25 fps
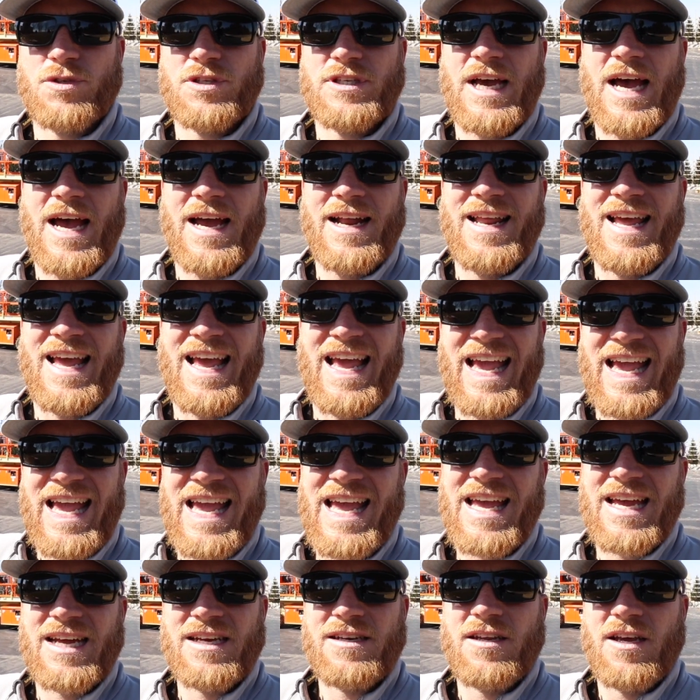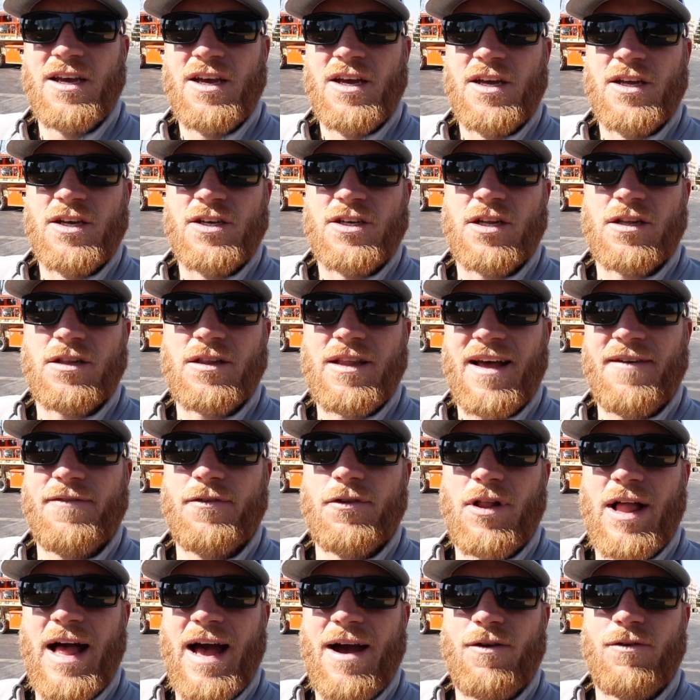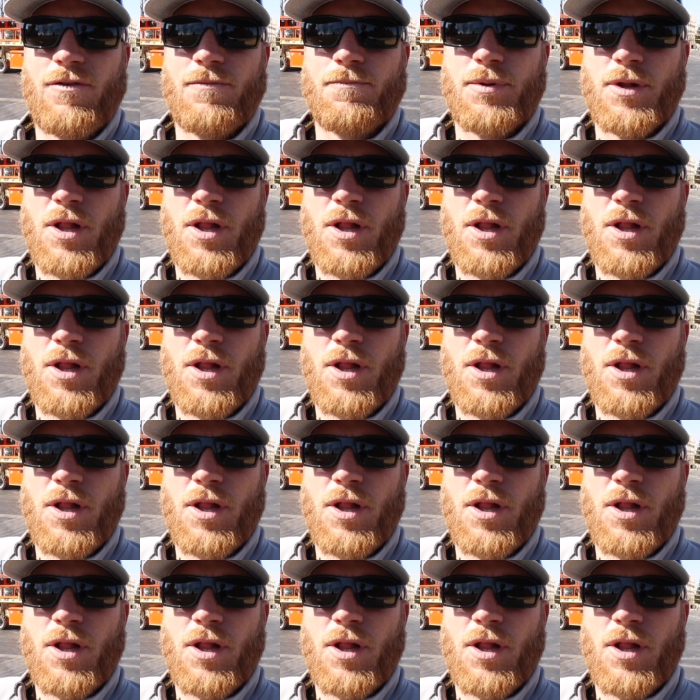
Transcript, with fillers: side and to level out,